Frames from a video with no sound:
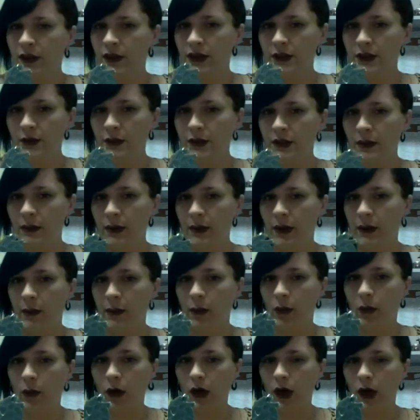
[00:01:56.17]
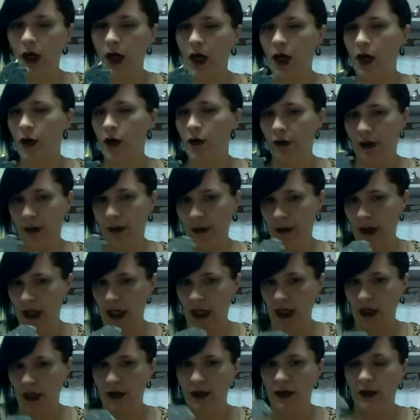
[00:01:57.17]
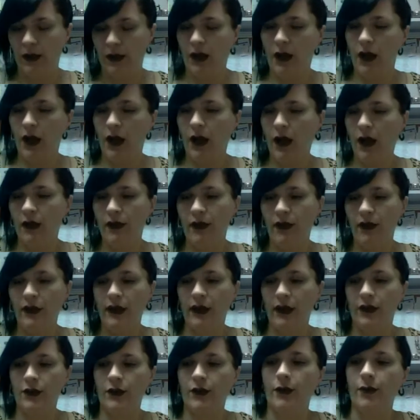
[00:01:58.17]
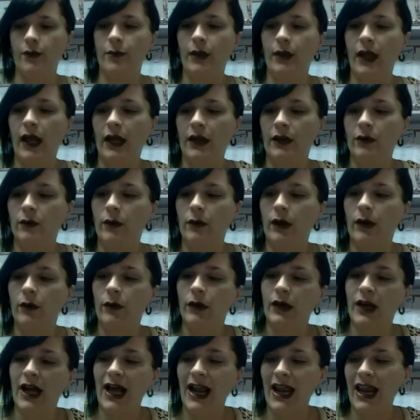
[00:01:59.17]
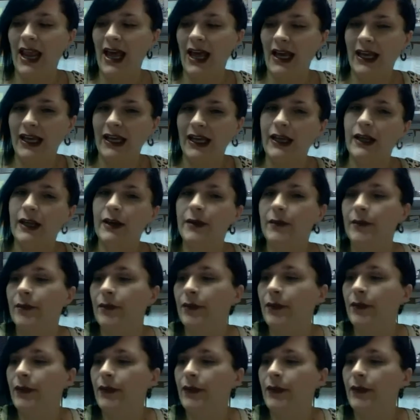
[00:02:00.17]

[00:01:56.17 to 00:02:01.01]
This one's a bit more creepy than the other black and white one. I like it.